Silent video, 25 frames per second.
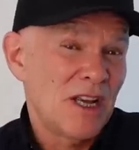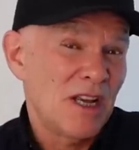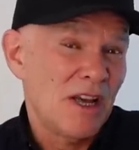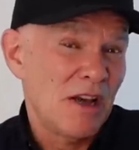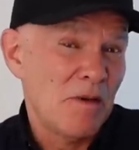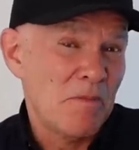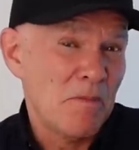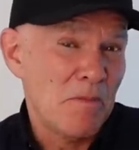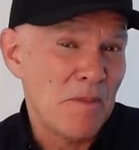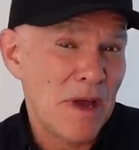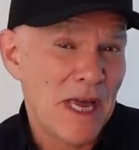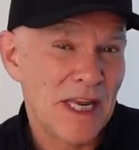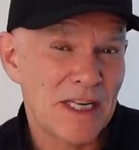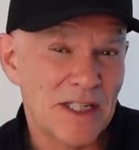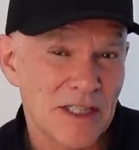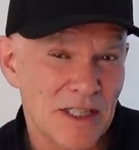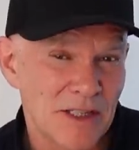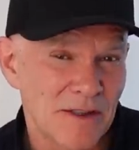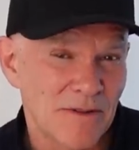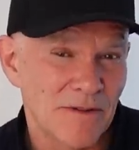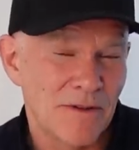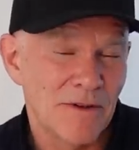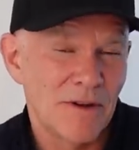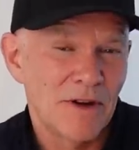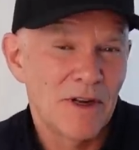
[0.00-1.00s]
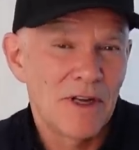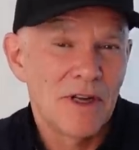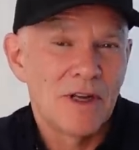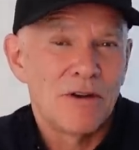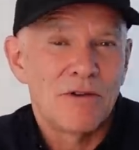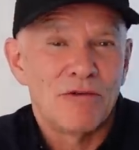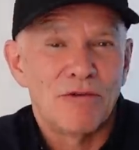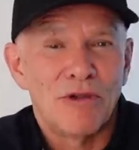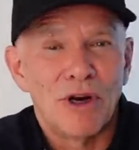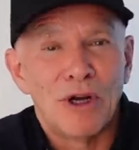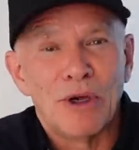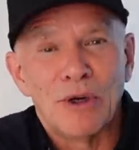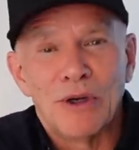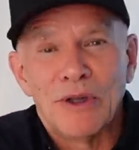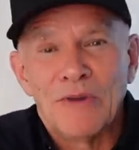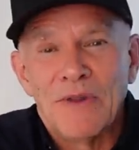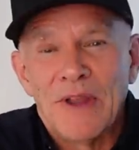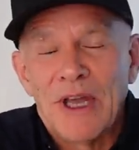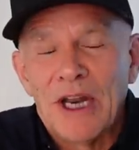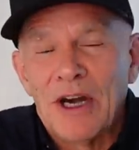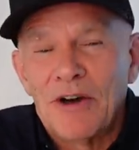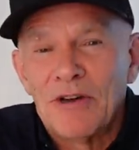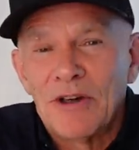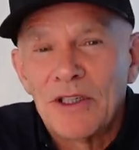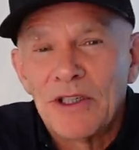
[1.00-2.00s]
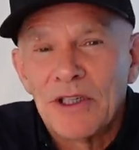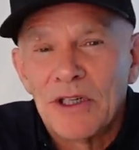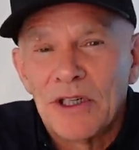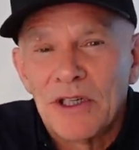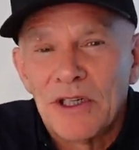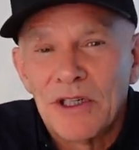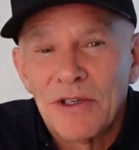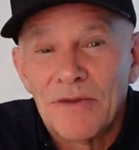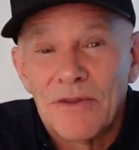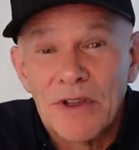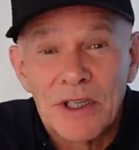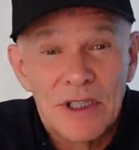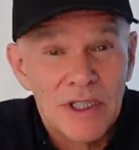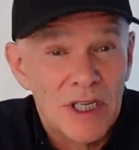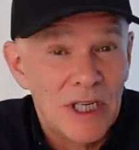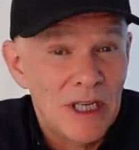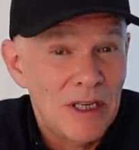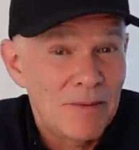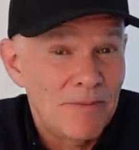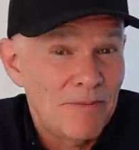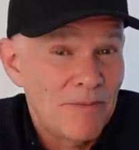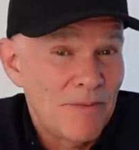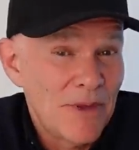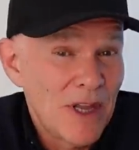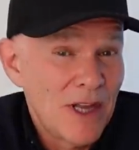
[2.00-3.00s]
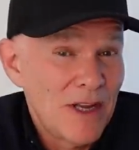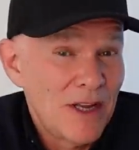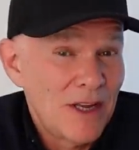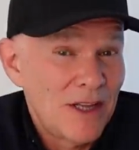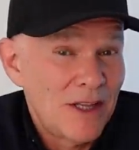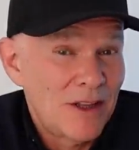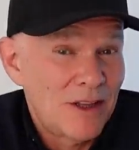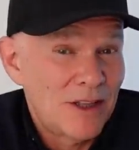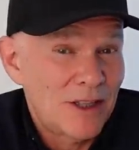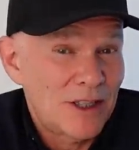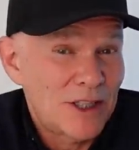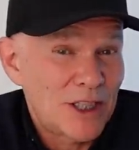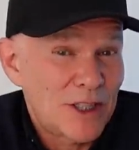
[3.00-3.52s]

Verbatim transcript: a massive role in the heritage of the team that